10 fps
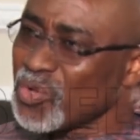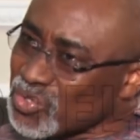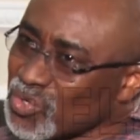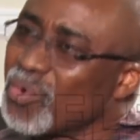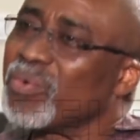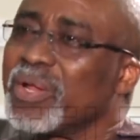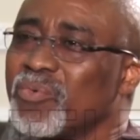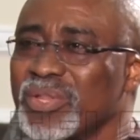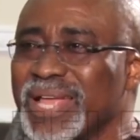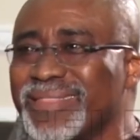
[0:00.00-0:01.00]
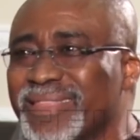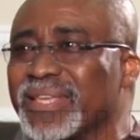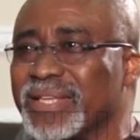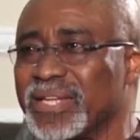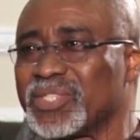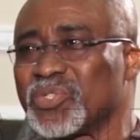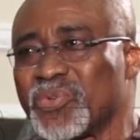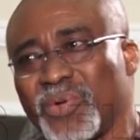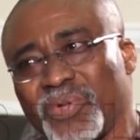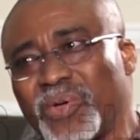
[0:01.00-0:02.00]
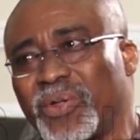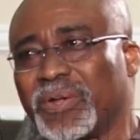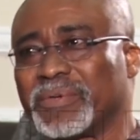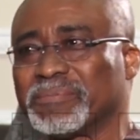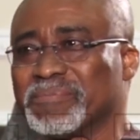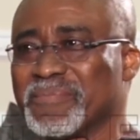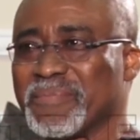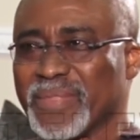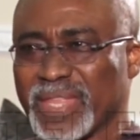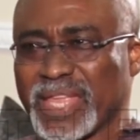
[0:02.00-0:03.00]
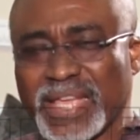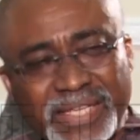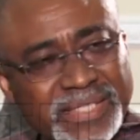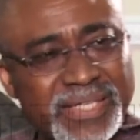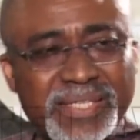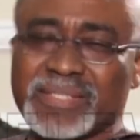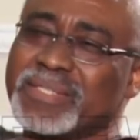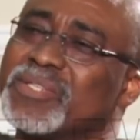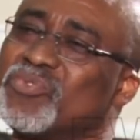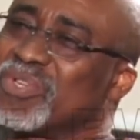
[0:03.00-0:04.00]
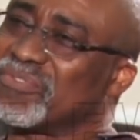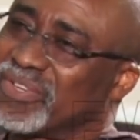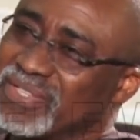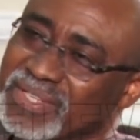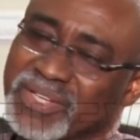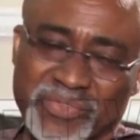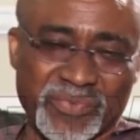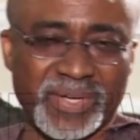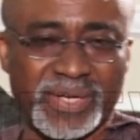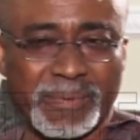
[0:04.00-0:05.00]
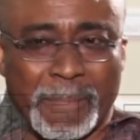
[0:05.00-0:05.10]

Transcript: So that what I think that is going on is that this is the 21st century